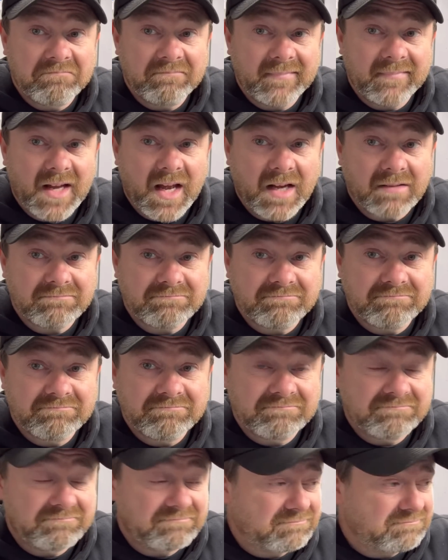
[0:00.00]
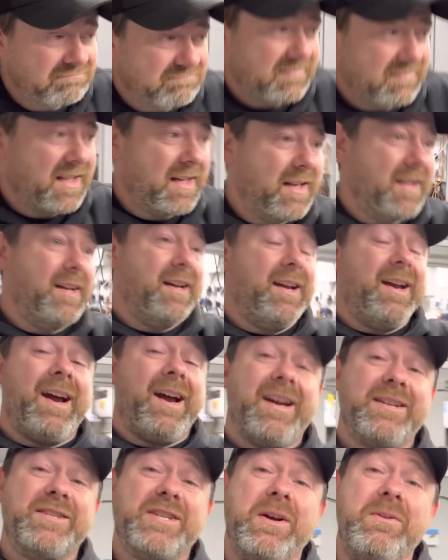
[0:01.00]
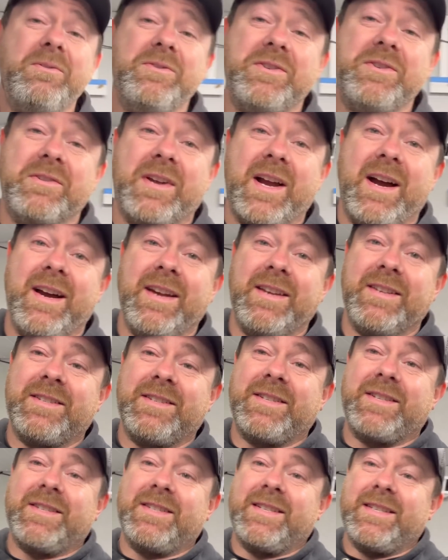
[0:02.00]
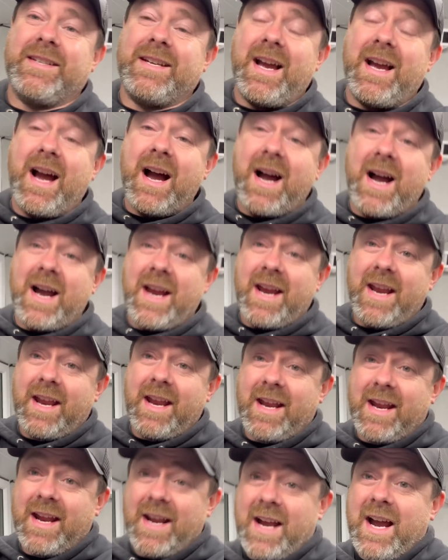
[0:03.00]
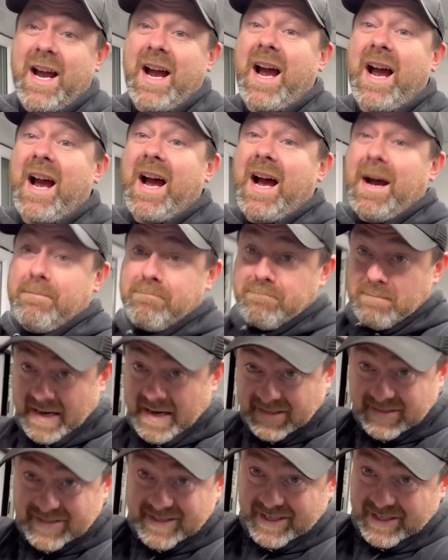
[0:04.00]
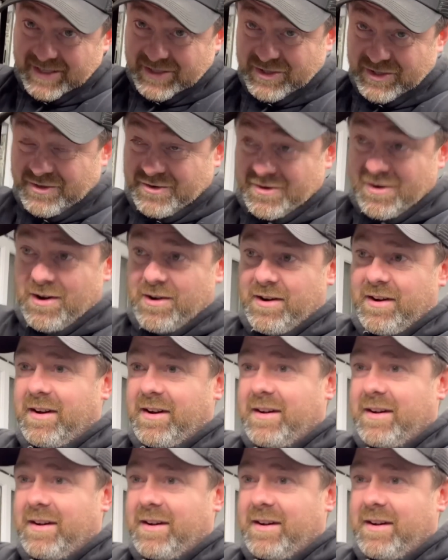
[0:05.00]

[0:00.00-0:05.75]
No. I told you guys, I am mentally strong.